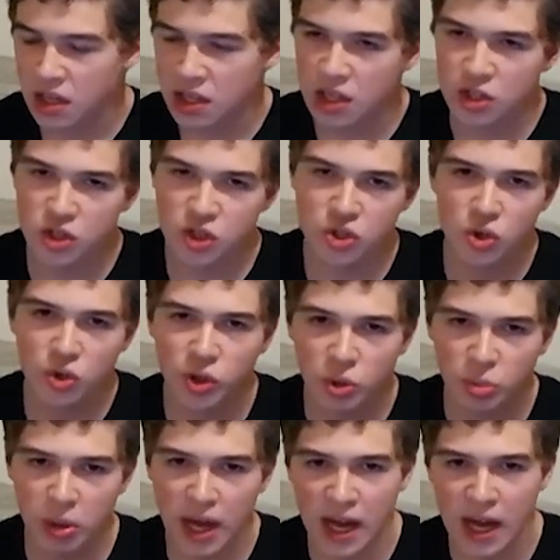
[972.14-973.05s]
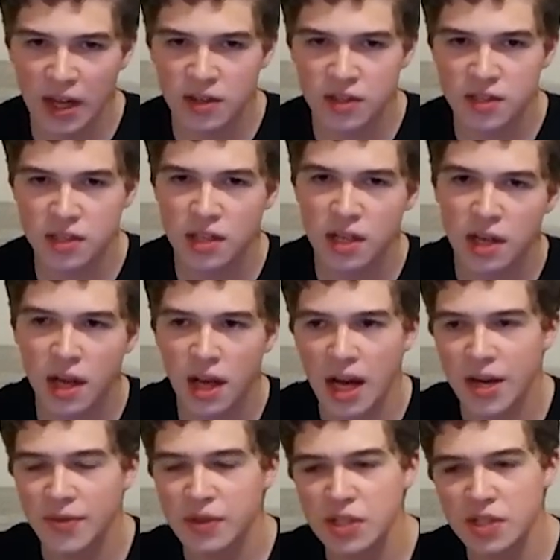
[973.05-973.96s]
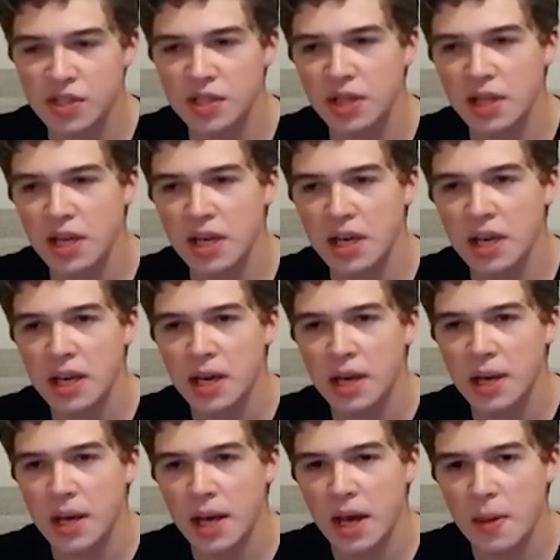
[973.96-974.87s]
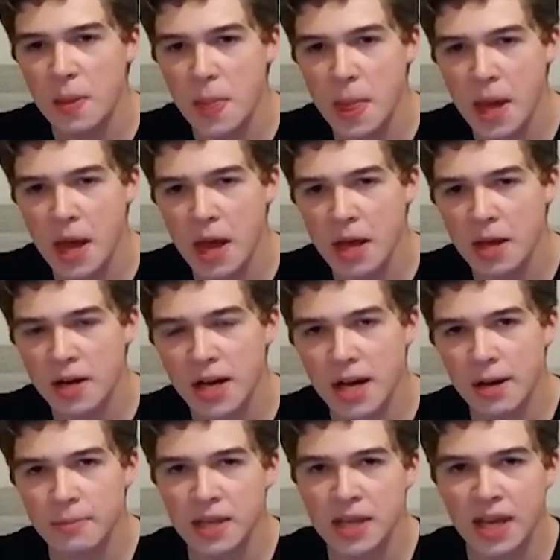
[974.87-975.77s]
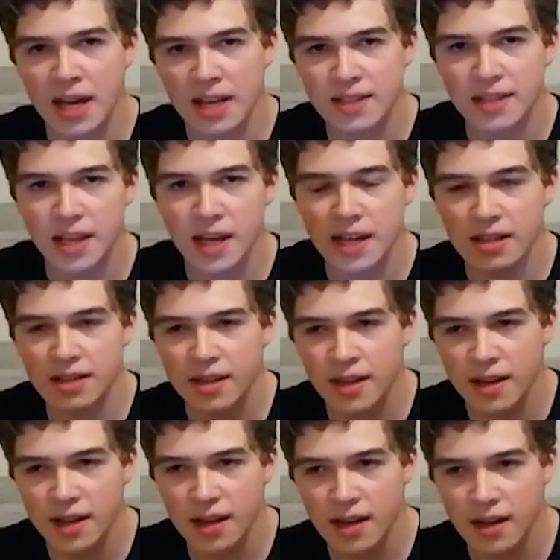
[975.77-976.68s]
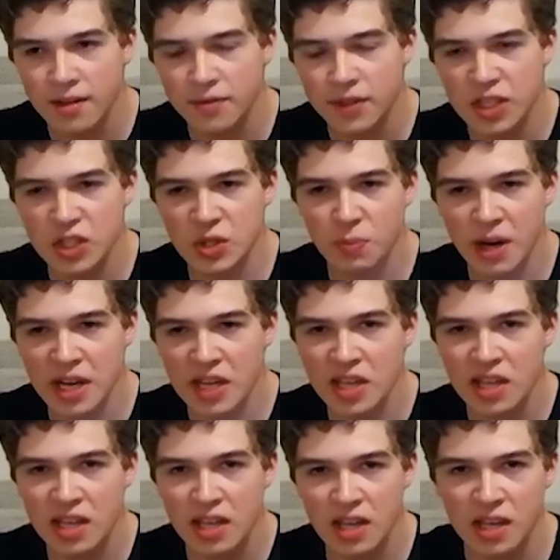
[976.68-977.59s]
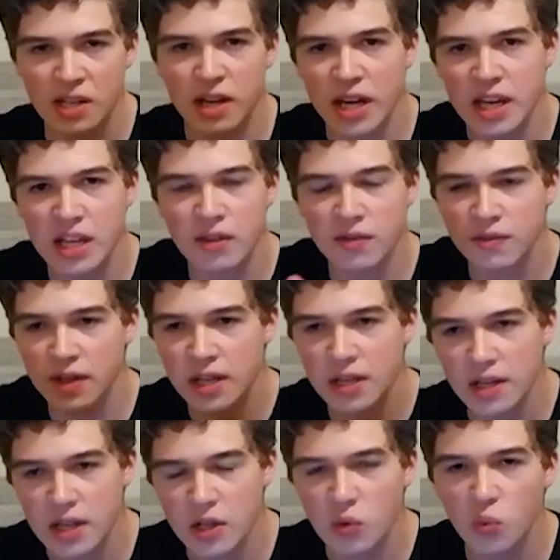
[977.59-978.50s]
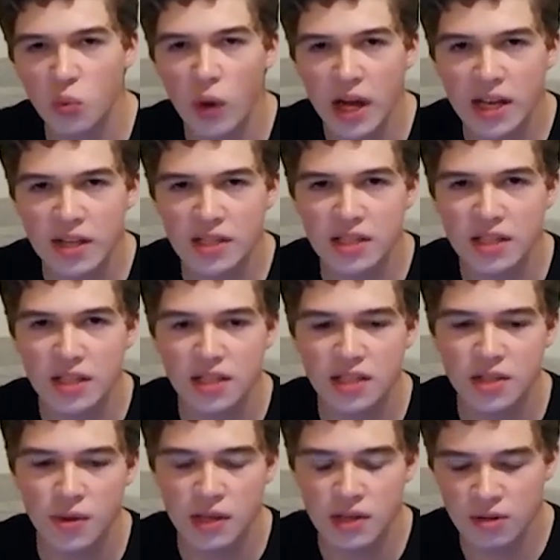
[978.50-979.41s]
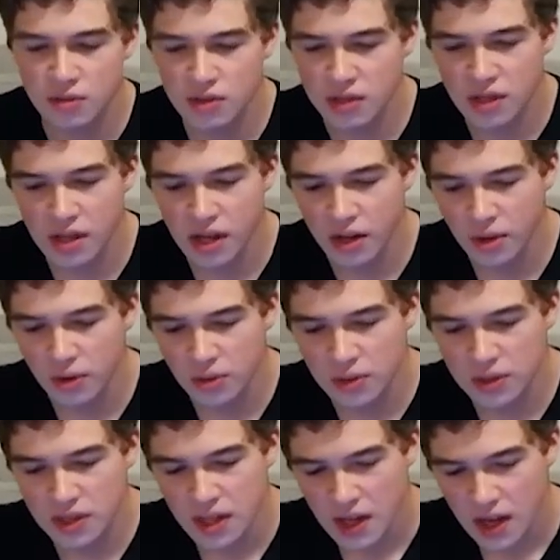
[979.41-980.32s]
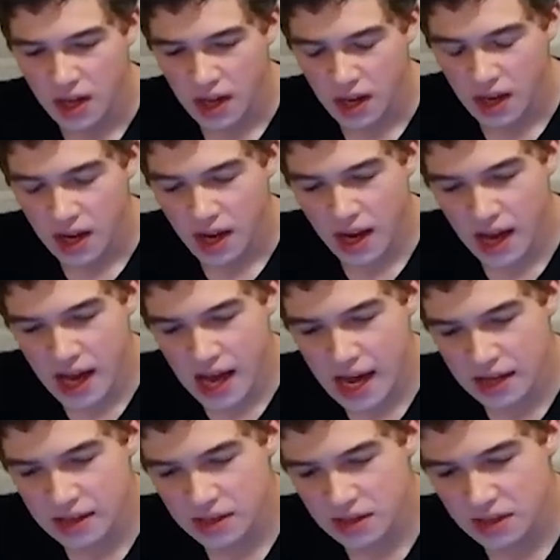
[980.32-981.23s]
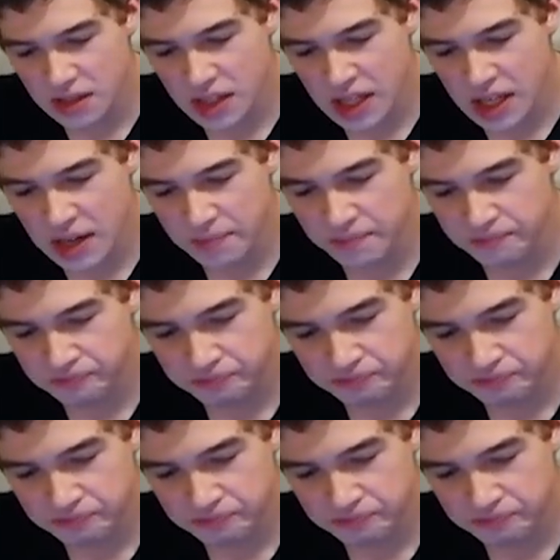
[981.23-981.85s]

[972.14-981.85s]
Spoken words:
shoulder pads, obviously, and then he has like the spiky Inika feet in white. So I used those, and I